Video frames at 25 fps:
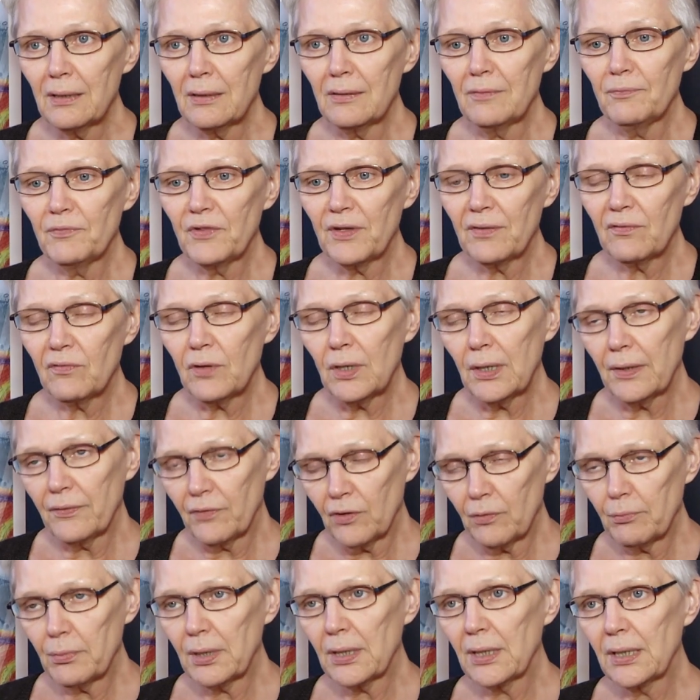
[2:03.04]
um, the
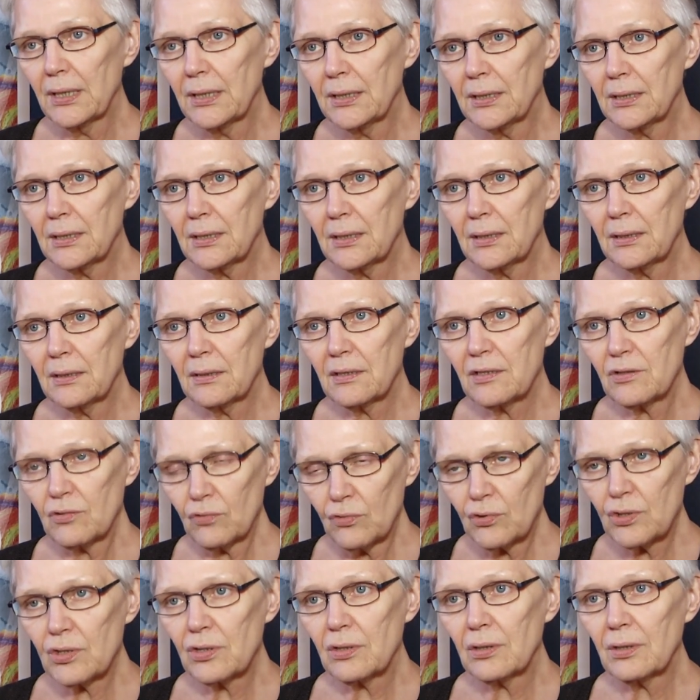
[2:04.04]
vulnerability and
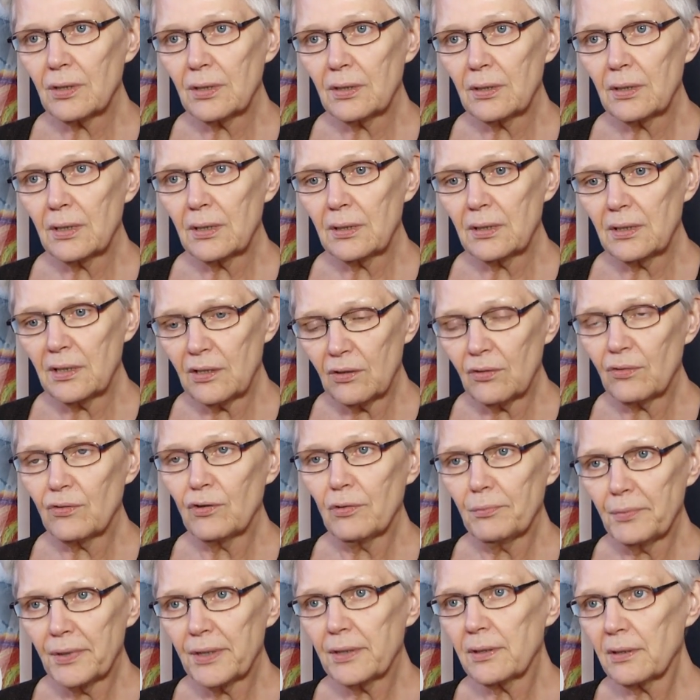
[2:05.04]
social and, and
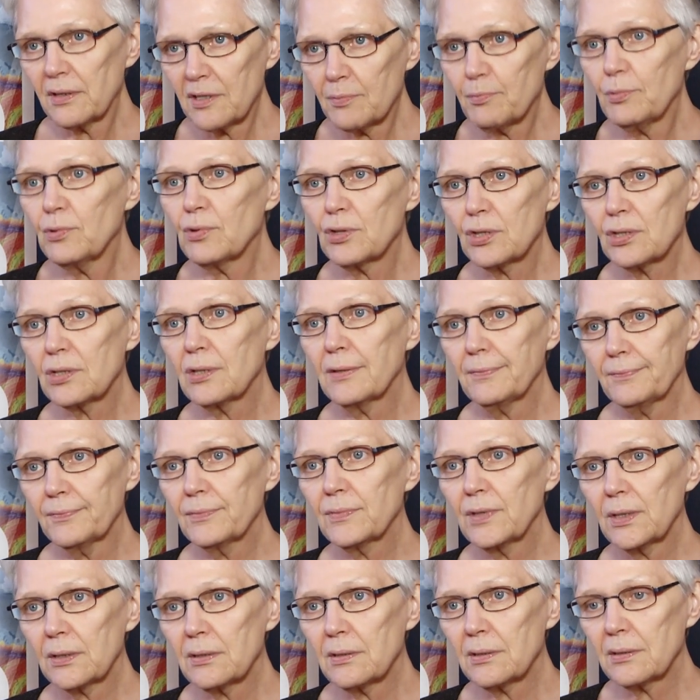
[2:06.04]
economic exposure.
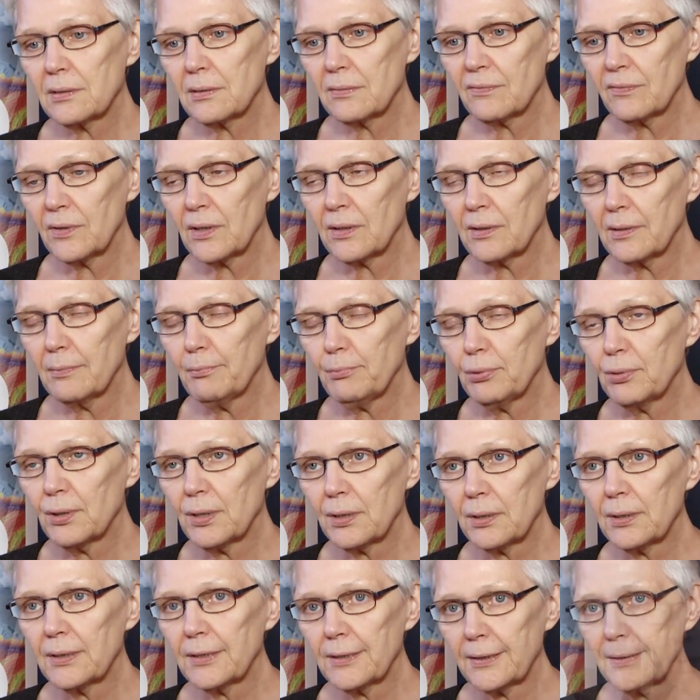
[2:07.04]
That's very
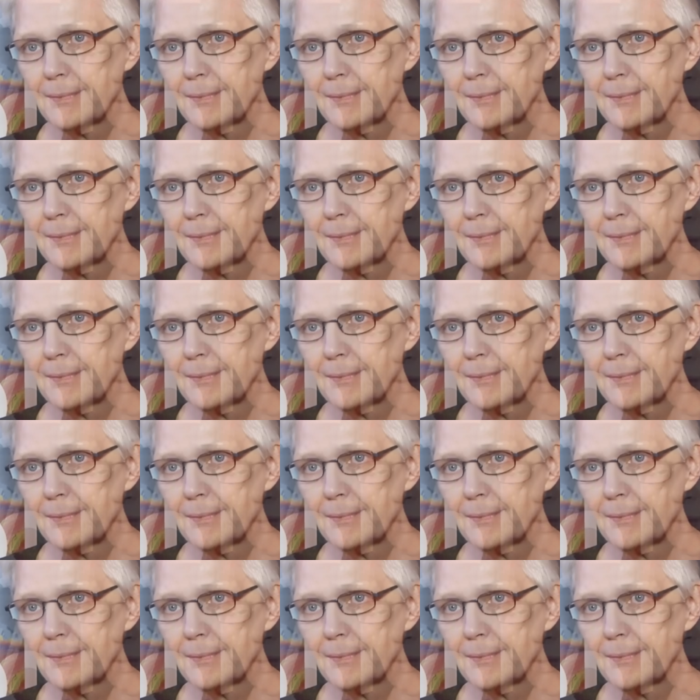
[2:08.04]
important.